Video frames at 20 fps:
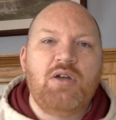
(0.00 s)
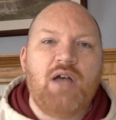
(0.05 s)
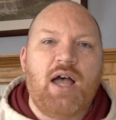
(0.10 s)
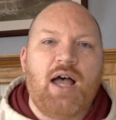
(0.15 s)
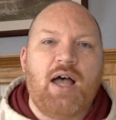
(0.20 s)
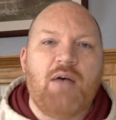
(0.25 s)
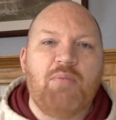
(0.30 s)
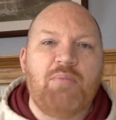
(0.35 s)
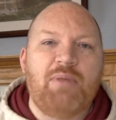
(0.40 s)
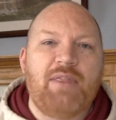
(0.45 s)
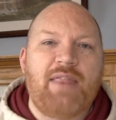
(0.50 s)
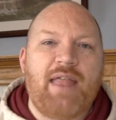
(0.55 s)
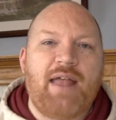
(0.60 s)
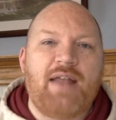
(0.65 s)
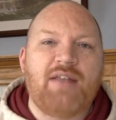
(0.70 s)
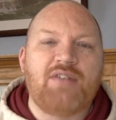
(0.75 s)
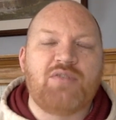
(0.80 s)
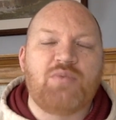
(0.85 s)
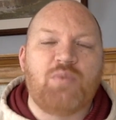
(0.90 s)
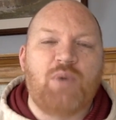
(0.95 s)
uh, but
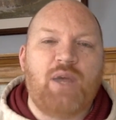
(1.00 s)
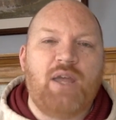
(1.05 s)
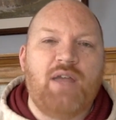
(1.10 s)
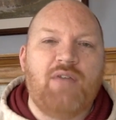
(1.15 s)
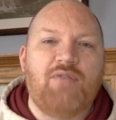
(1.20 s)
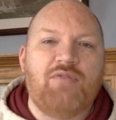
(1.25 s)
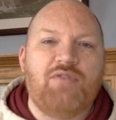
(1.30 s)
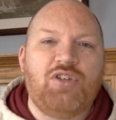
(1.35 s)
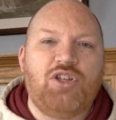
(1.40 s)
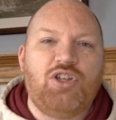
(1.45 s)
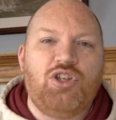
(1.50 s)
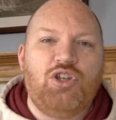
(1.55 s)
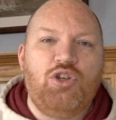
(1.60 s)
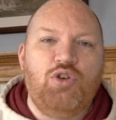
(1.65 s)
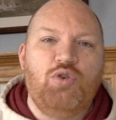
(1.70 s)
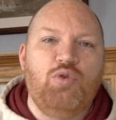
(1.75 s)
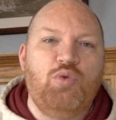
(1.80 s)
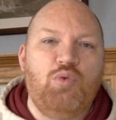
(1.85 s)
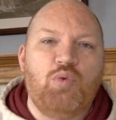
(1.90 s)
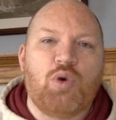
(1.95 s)
that is a way of
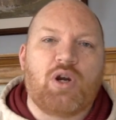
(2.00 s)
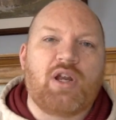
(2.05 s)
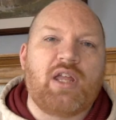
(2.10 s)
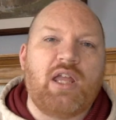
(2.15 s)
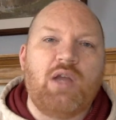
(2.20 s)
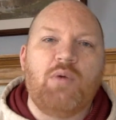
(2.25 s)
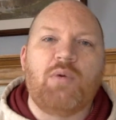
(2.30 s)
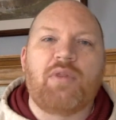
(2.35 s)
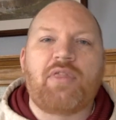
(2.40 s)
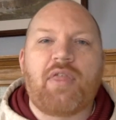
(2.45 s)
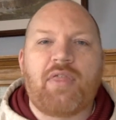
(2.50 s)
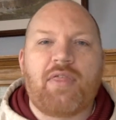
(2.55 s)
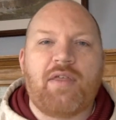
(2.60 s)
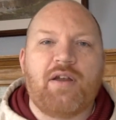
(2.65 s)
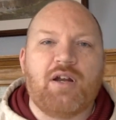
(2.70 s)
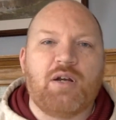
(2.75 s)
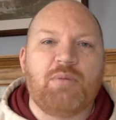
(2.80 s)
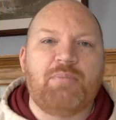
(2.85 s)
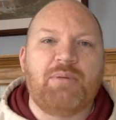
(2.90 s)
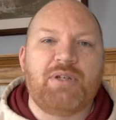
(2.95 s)
you working with a
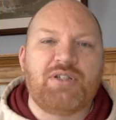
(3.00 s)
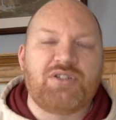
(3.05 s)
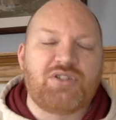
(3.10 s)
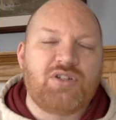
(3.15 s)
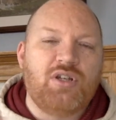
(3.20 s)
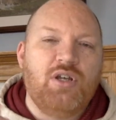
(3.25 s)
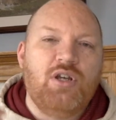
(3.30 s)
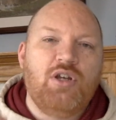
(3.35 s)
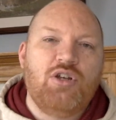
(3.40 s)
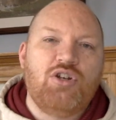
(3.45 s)
therapist